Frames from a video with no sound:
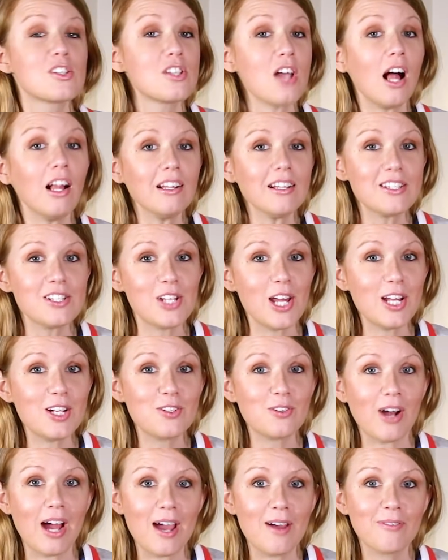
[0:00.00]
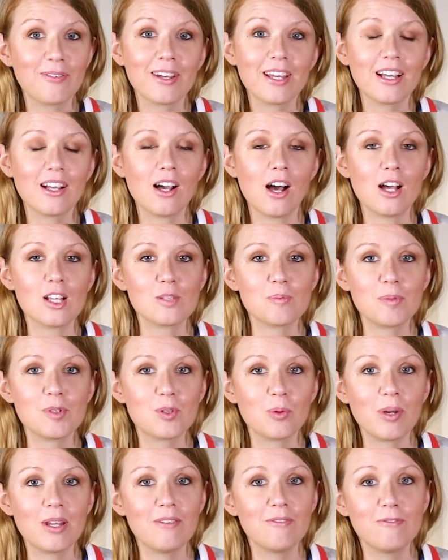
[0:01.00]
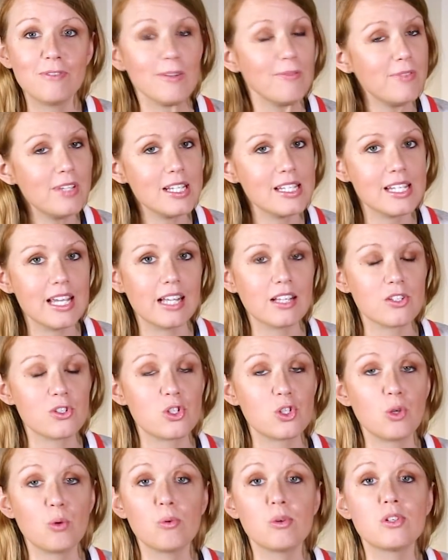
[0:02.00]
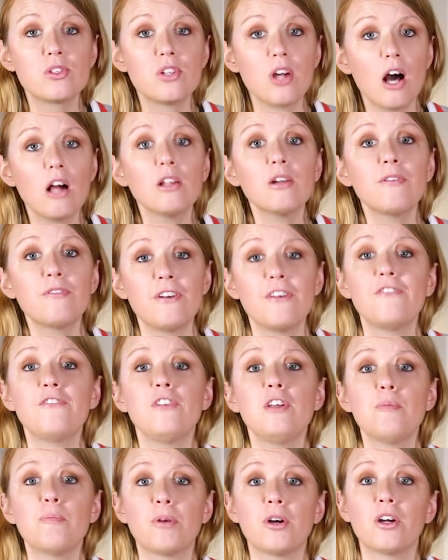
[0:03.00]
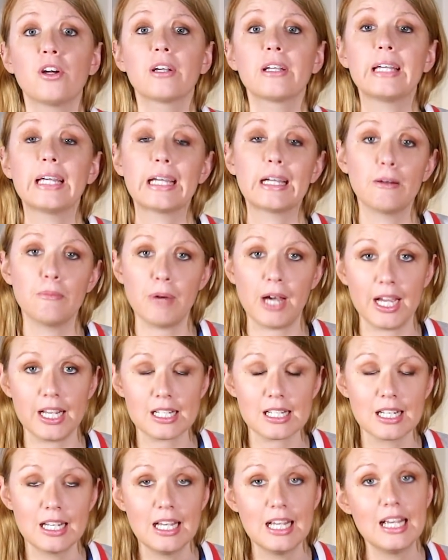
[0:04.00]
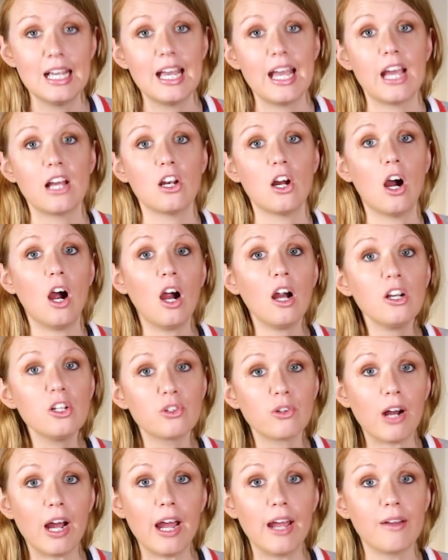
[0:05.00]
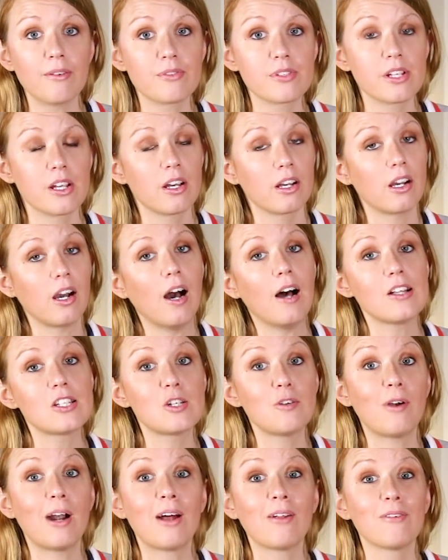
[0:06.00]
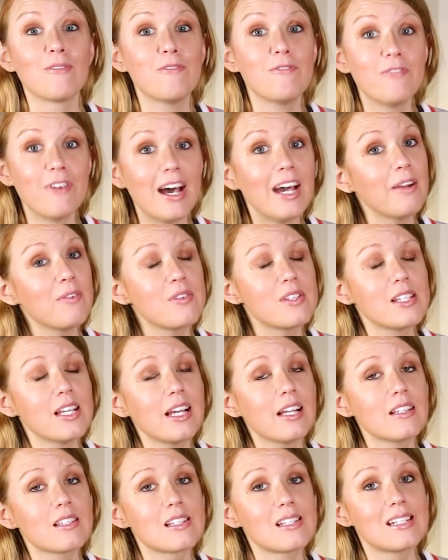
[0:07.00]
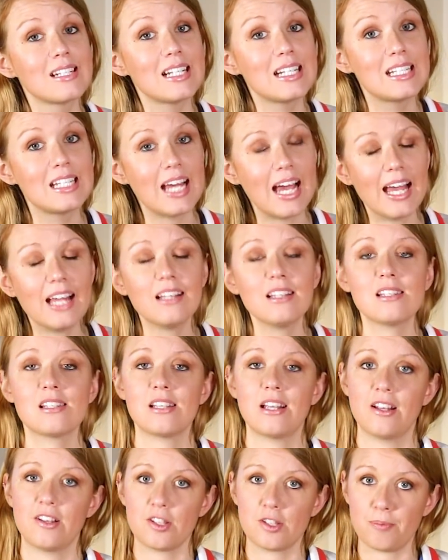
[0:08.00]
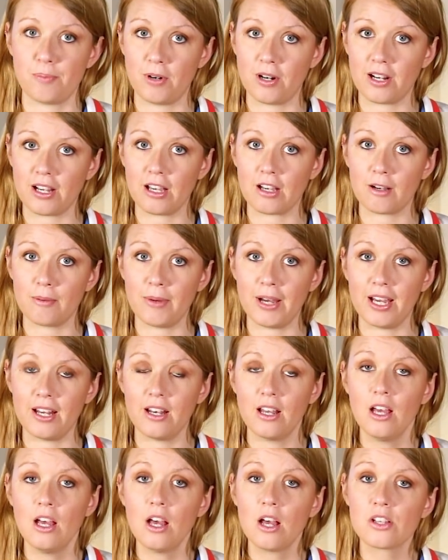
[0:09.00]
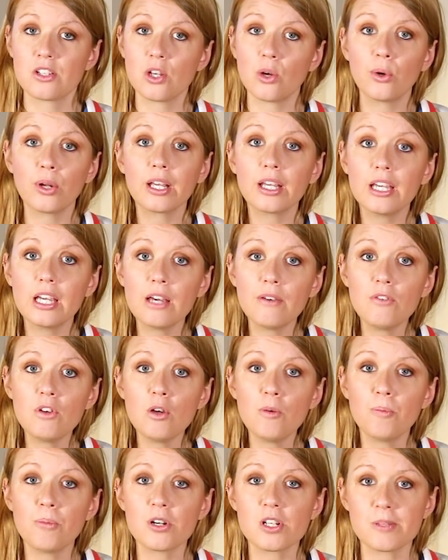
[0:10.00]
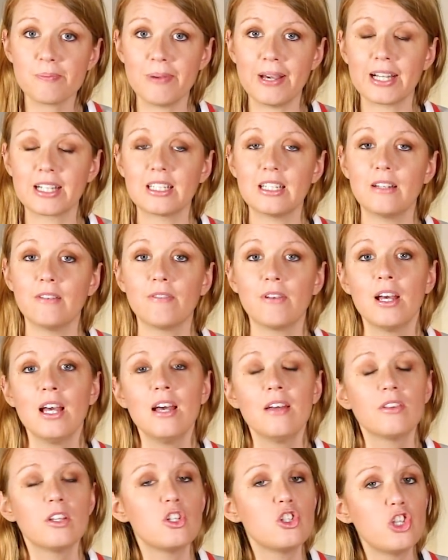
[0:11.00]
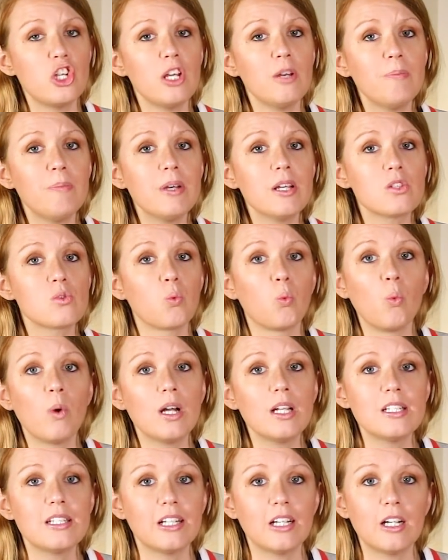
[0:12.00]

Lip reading: solid state drive can cost between 50 cents to $1.50 per gigabyte, and hard drives cost around 5 cents to 10 cents per gigabyte. So to give you perspective, the cheapest 1